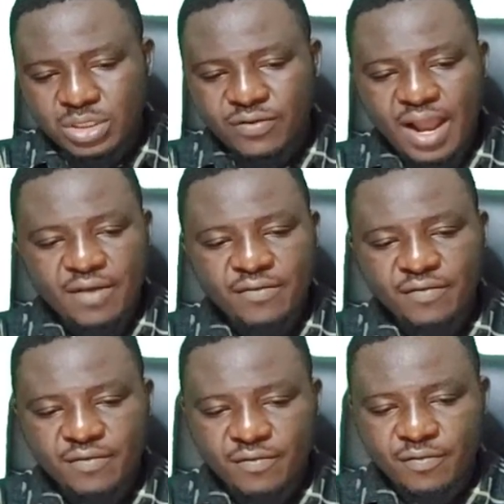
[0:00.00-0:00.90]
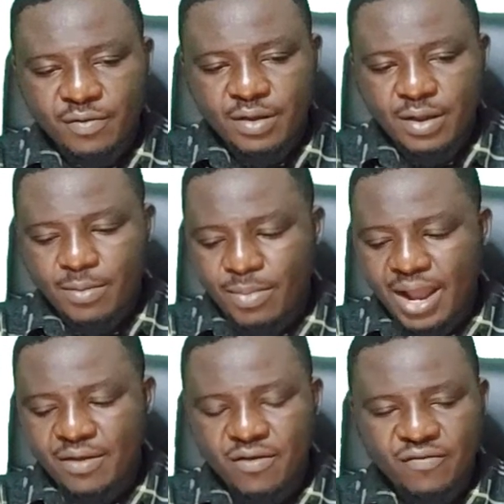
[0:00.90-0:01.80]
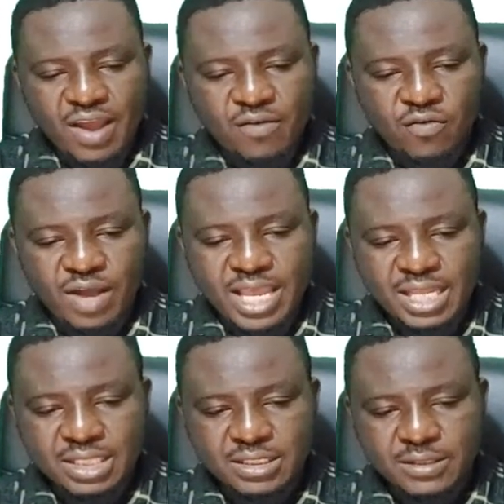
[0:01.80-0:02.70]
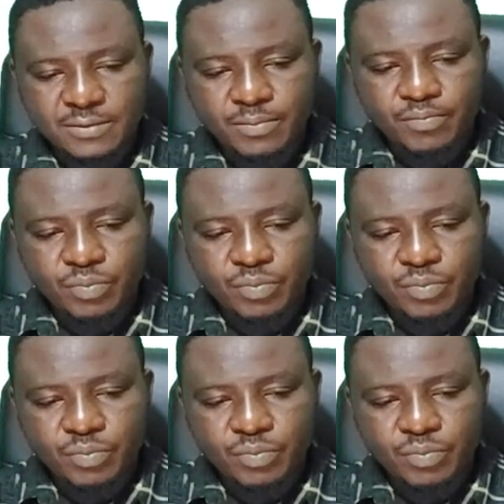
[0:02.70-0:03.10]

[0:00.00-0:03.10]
25 by 5 over 8.